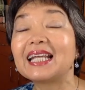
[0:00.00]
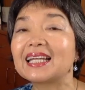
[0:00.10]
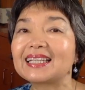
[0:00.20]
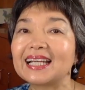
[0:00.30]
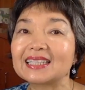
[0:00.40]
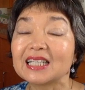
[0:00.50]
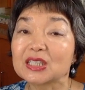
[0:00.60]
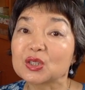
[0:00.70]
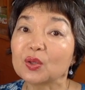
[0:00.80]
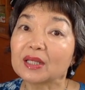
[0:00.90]
like that.
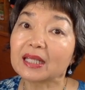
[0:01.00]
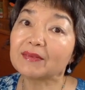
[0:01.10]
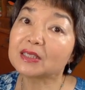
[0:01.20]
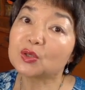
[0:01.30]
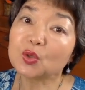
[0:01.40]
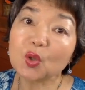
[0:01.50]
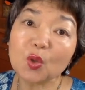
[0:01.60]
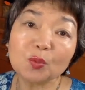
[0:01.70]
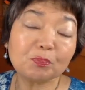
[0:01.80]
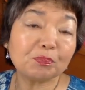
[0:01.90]
So there was
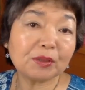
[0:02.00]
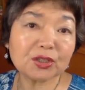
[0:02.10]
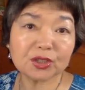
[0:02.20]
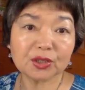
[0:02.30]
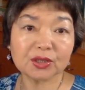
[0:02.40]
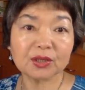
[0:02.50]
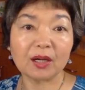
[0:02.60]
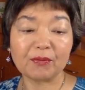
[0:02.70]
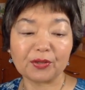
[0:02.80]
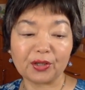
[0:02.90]
no pictures
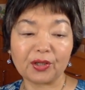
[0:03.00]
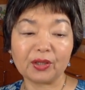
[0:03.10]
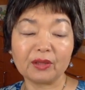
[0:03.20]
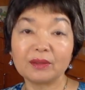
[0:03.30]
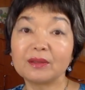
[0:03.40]
of her,